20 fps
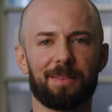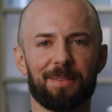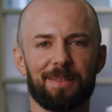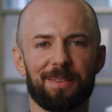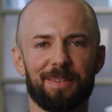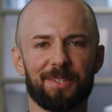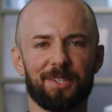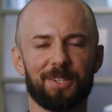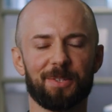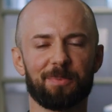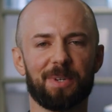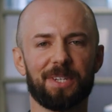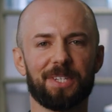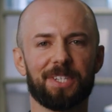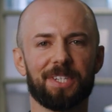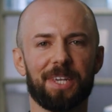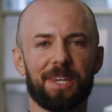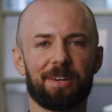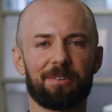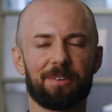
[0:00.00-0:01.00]
This is my
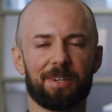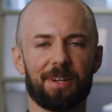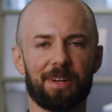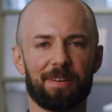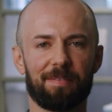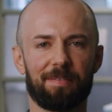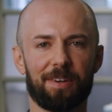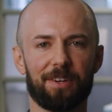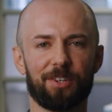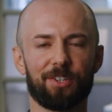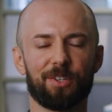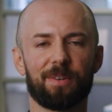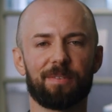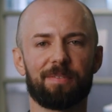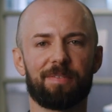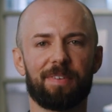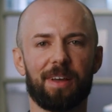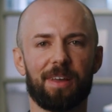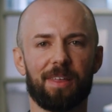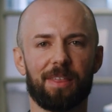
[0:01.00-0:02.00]
sacred confession of
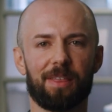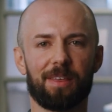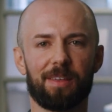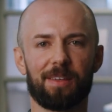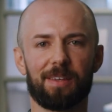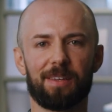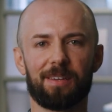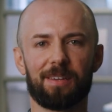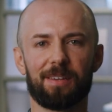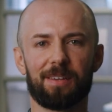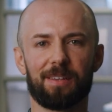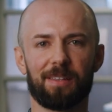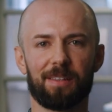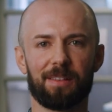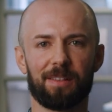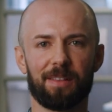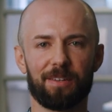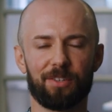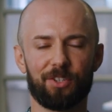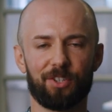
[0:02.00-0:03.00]
faith
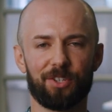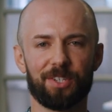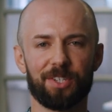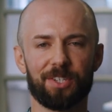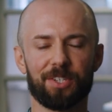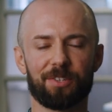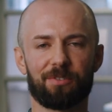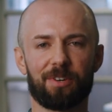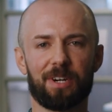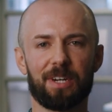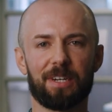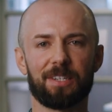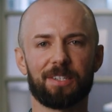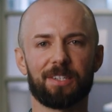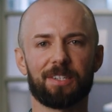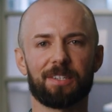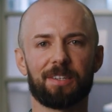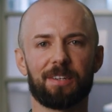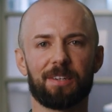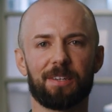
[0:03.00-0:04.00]
that Jesus
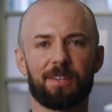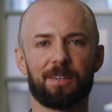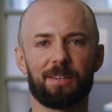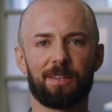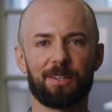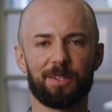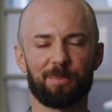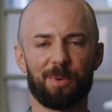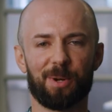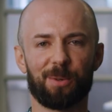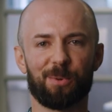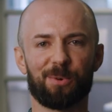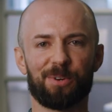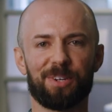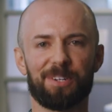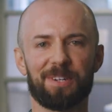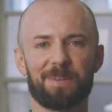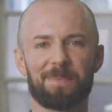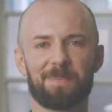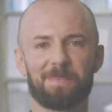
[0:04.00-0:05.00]
Christ is my
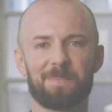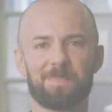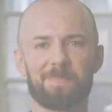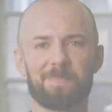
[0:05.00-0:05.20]
Lord.